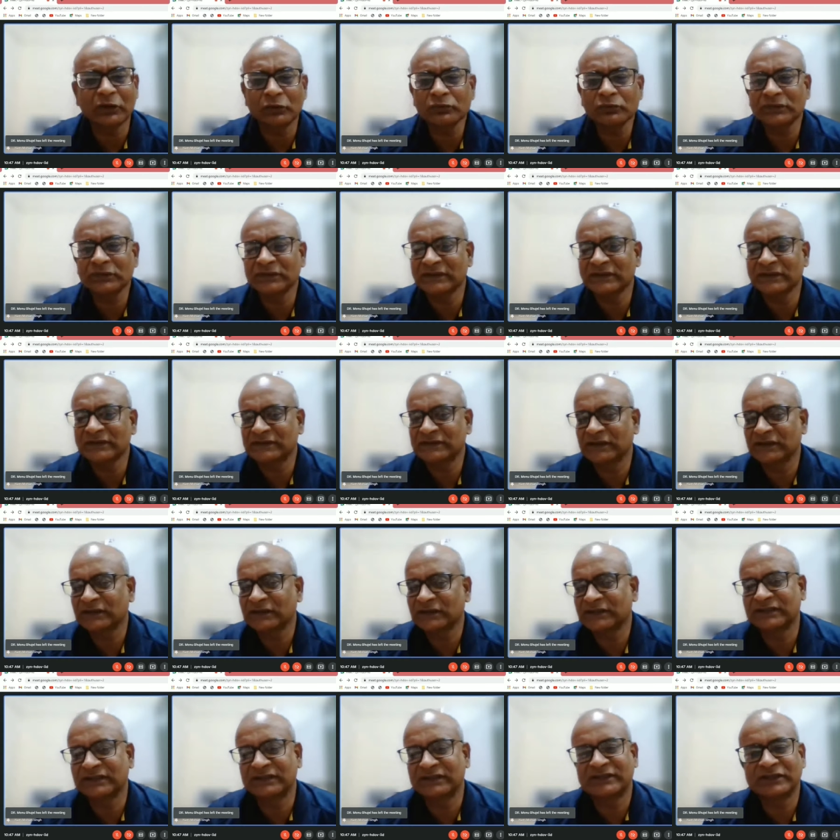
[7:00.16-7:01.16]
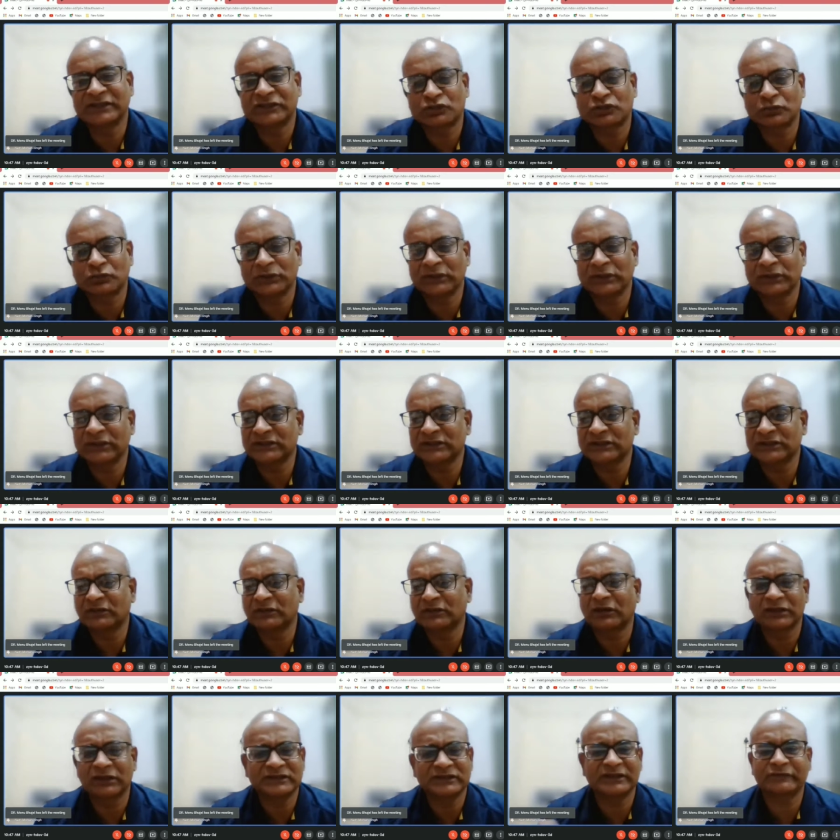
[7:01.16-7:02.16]
So now these uh, 60
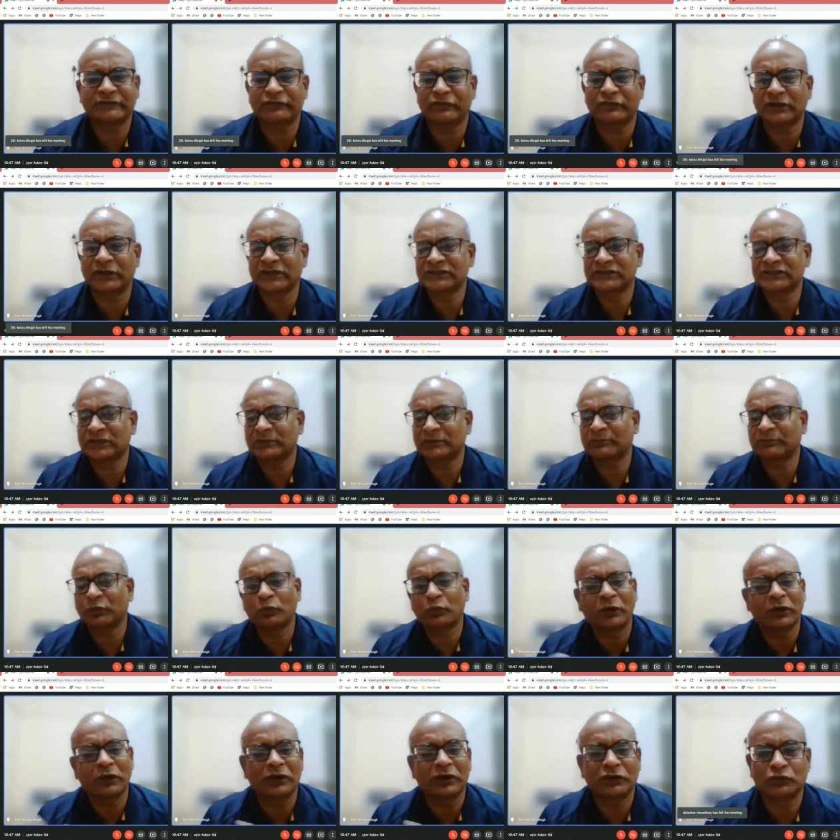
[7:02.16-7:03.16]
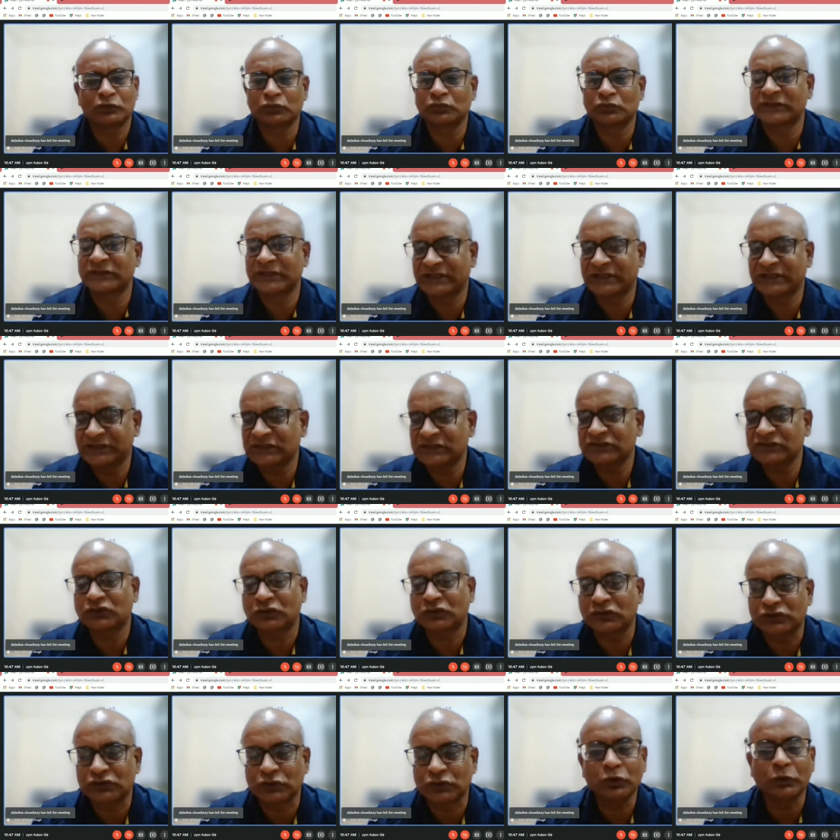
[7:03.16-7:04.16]
students or say, for example, one or two
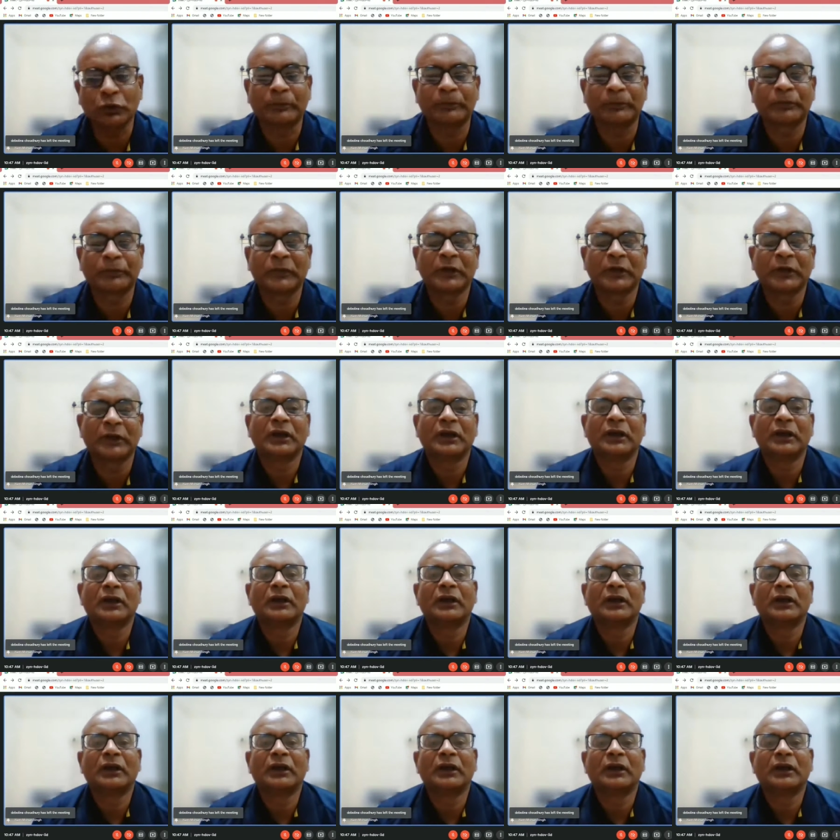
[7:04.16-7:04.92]
sections also